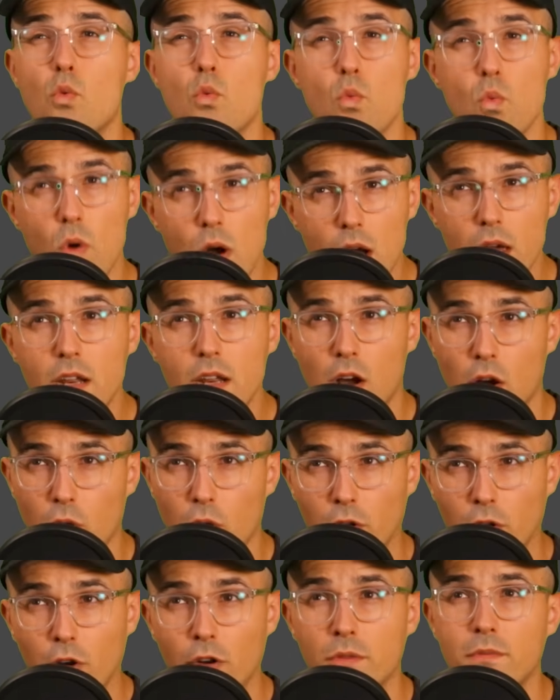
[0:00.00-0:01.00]
one
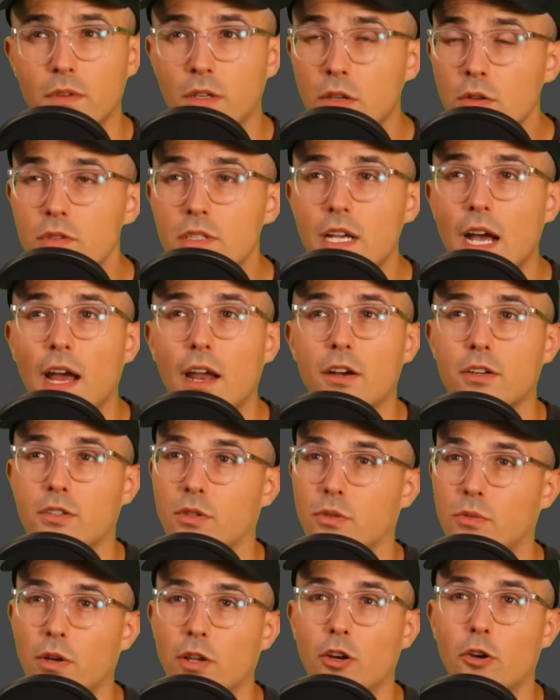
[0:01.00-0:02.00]
owner, new tires
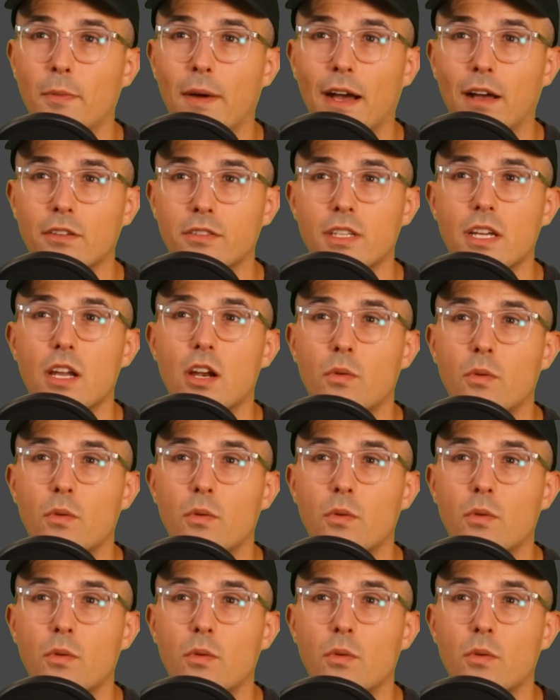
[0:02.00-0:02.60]
at 300 miles,